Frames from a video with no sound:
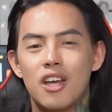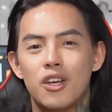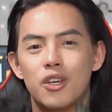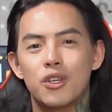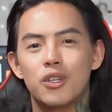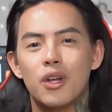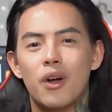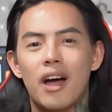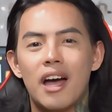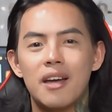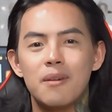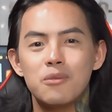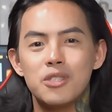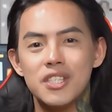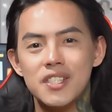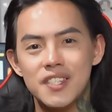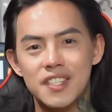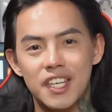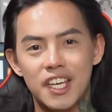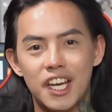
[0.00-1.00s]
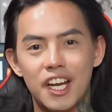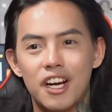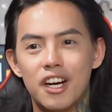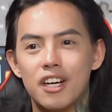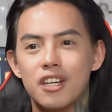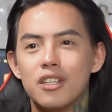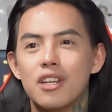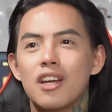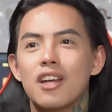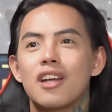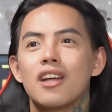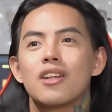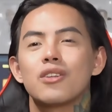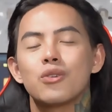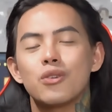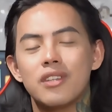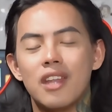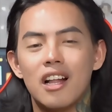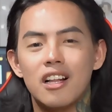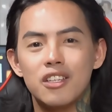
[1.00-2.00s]
I'm just here
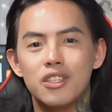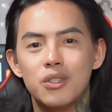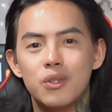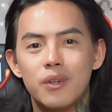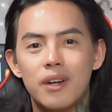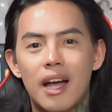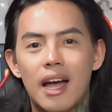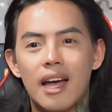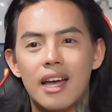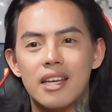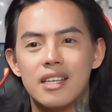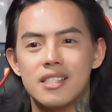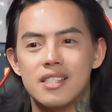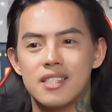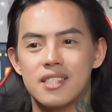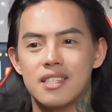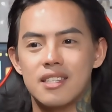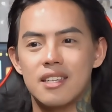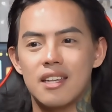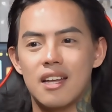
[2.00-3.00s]
to tell you guys